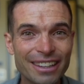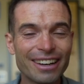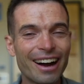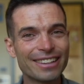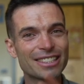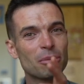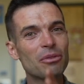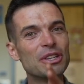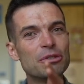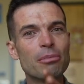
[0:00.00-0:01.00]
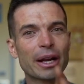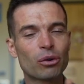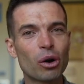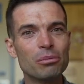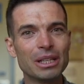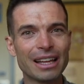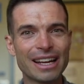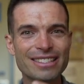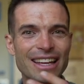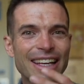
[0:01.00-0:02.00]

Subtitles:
on some of these microbialites,